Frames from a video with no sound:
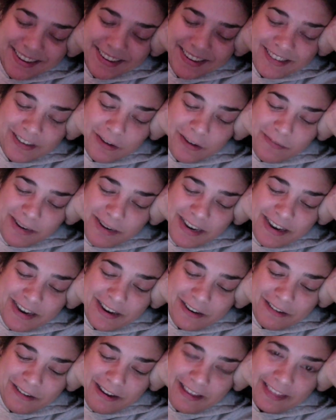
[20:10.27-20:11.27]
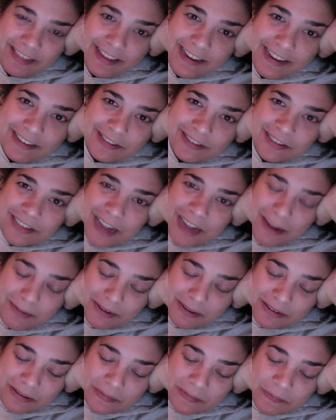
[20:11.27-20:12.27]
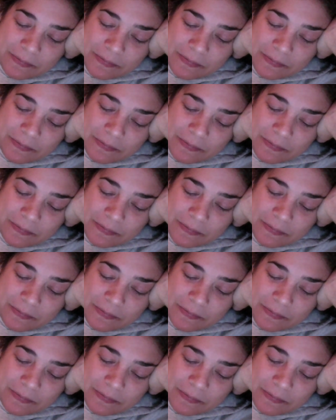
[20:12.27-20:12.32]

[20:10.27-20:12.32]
So many incorrect things just happened.